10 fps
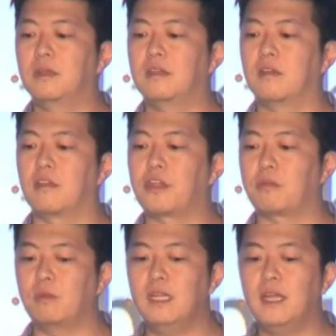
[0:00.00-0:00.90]
there are
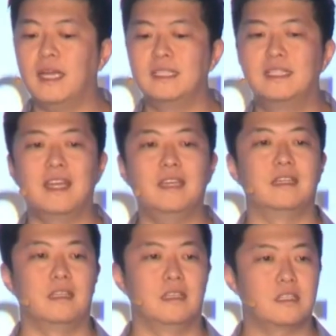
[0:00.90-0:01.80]
three
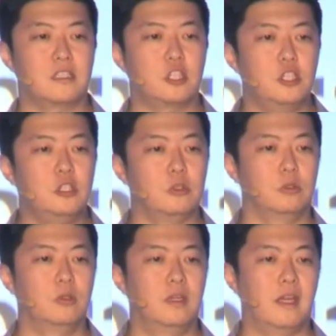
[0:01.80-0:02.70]
identities to
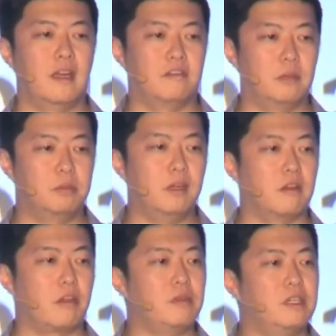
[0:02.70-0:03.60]
every brand. There
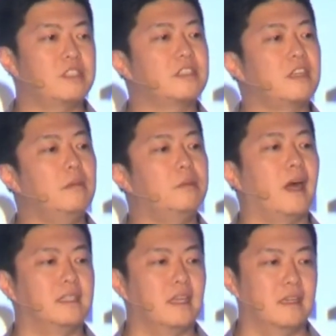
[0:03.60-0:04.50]
are three
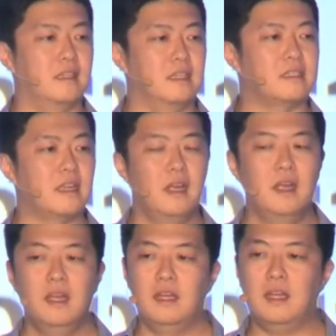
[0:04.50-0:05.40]
sub-identities.
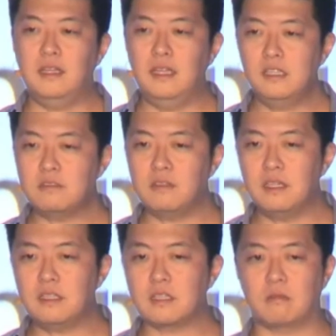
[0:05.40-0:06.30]
And each of
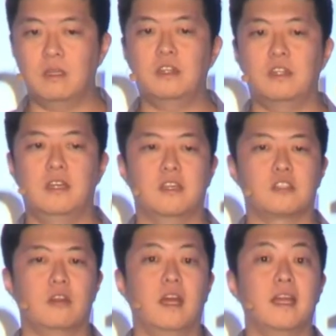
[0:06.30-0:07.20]
these three things
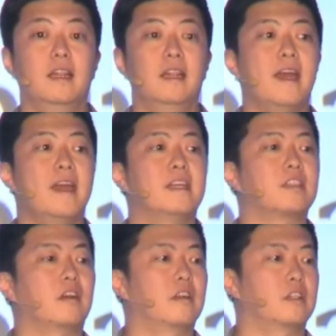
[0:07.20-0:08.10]
are like legs
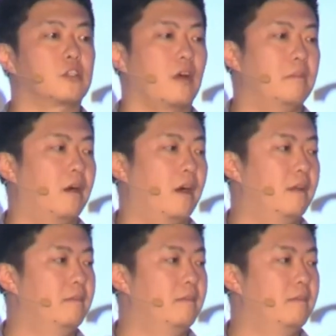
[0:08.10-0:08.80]
on a tripod.